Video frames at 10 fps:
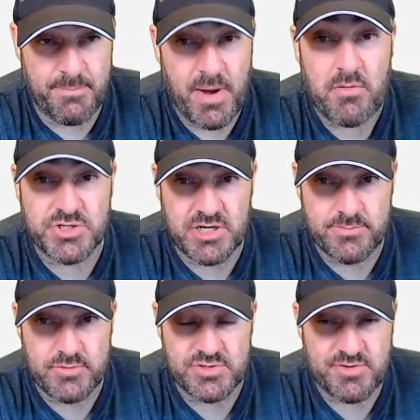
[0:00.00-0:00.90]
PowerShell
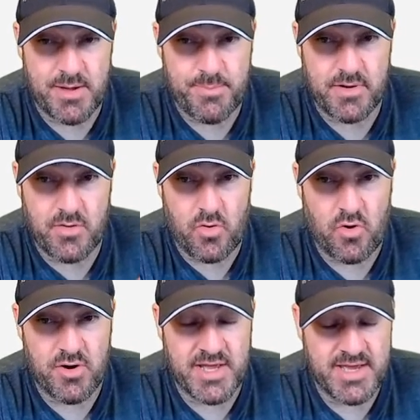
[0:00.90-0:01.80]
bootstrapper
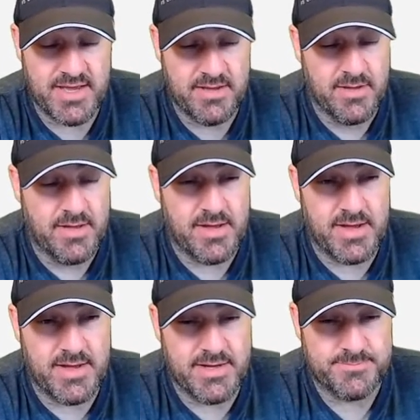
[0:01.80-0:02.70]
or a
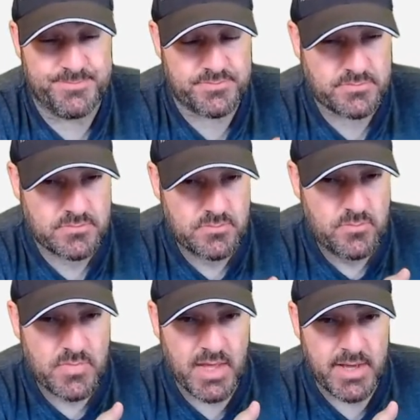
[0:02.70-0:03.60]
uh,
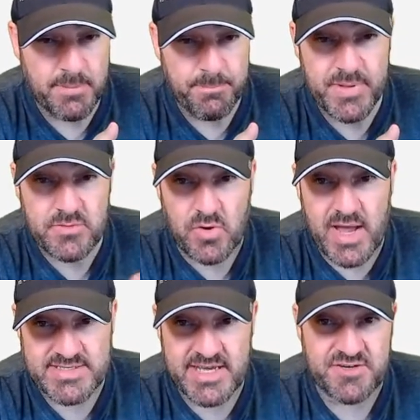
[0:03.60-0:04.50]
Uh,
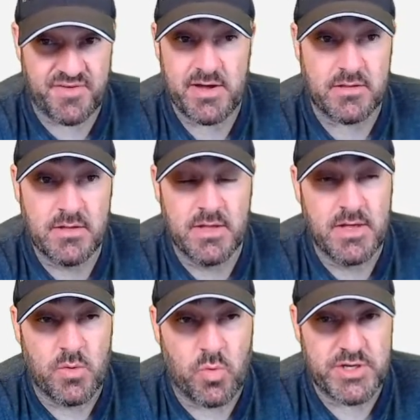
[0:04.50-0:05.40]
build.sh file,
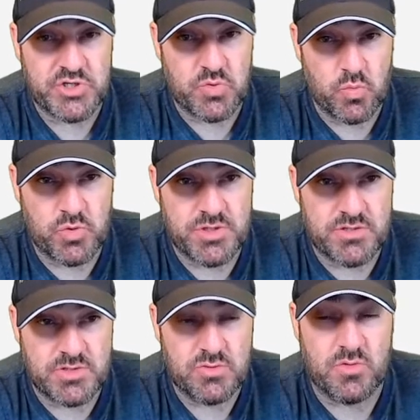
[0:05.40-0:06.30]
which would
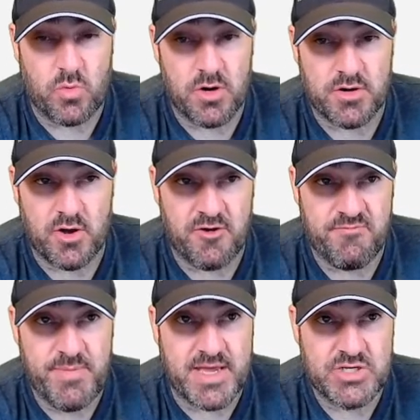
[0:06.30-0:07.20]
do the work of
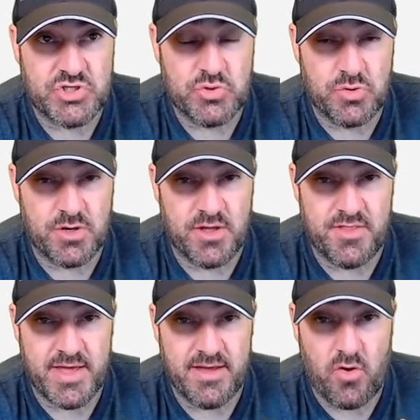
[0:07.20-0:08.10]
making sure
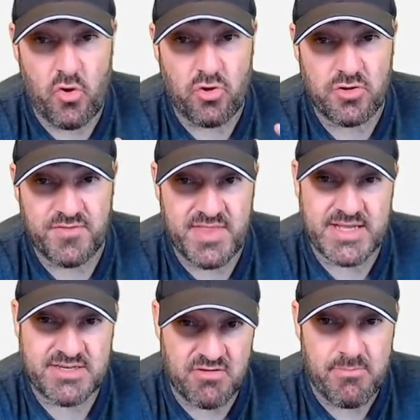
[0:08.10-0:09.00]
that all of the
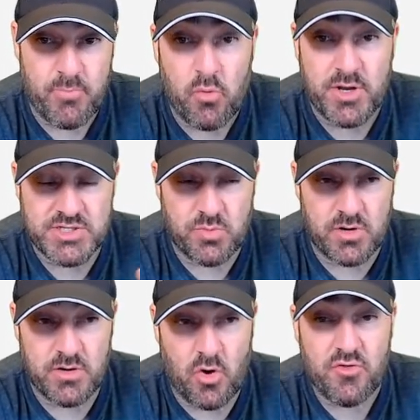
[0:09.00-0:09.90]
necessary components
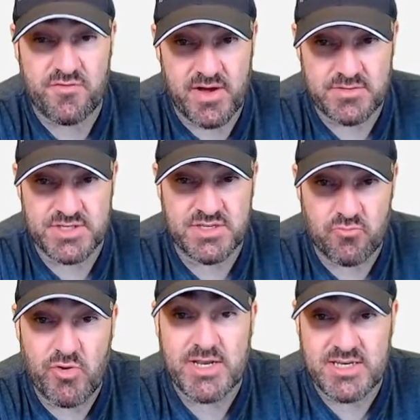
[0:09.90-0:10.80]
were on the file system
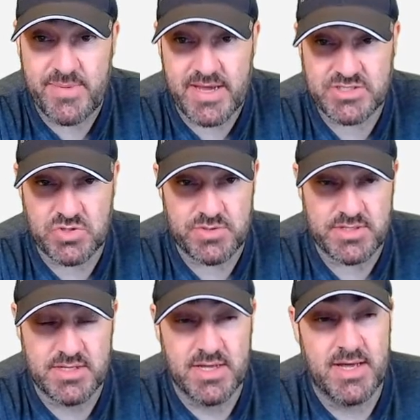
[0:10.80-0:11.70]
ready to be executed.
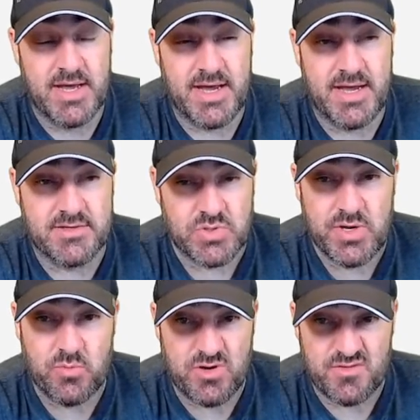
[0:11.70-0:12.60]
Uh, so
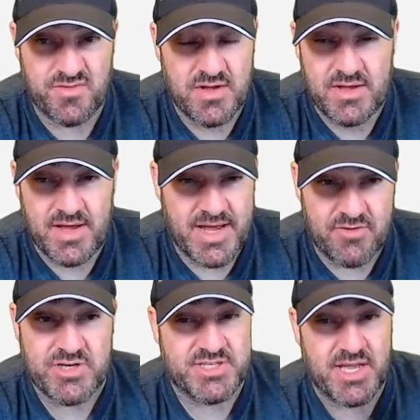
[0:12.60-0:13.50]
it would have uh,
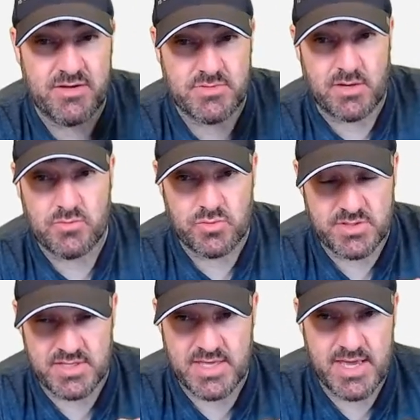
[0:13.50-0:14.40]
reached out, downloaded
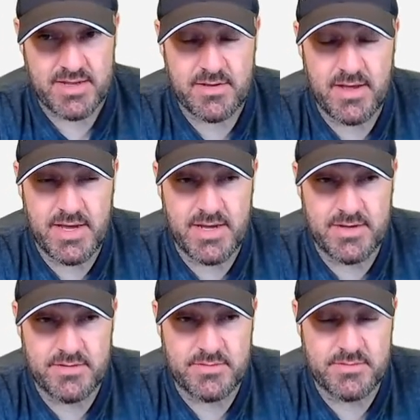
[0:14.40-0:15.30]
the Cake
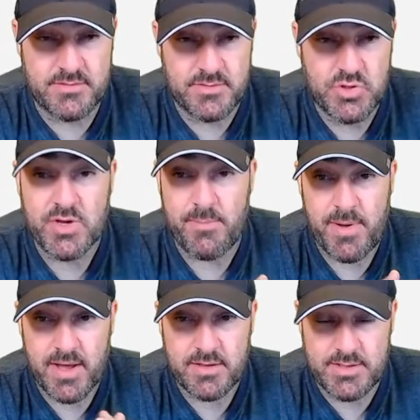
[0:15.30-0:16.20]
uh, NuGet,
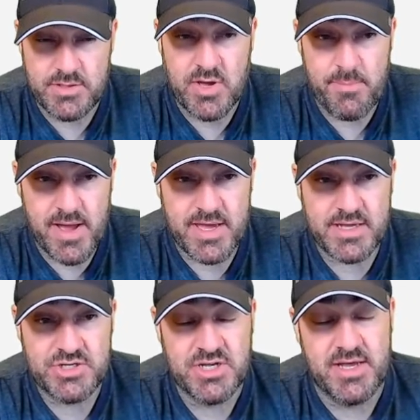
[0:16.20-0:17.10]
pa NuGet
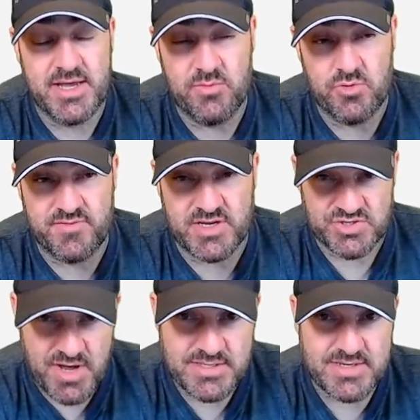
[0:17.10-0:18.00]
package, it would have
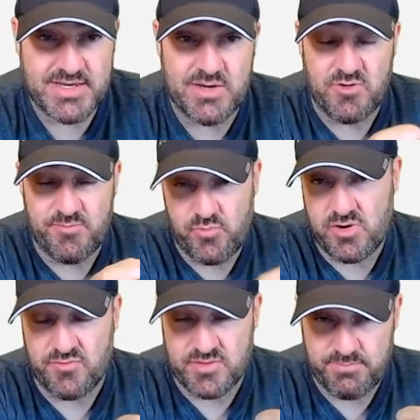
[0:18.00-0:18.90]
extracted it, it would have put it
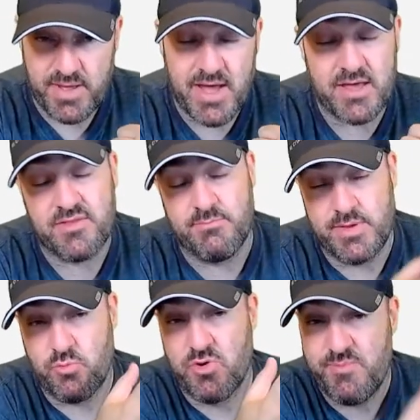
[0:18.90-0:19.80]
on the path,
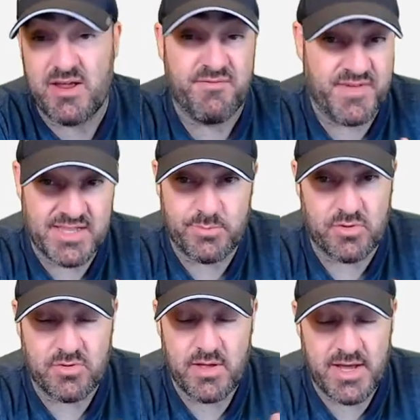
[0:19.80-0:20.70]
it would have made it
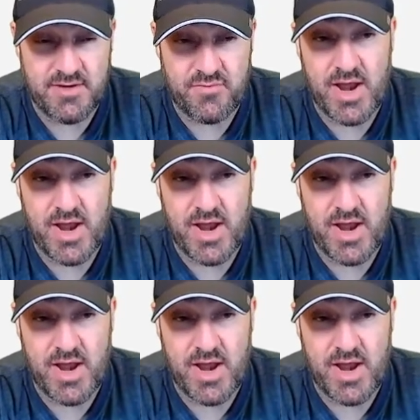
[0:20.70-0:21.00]
available uh, for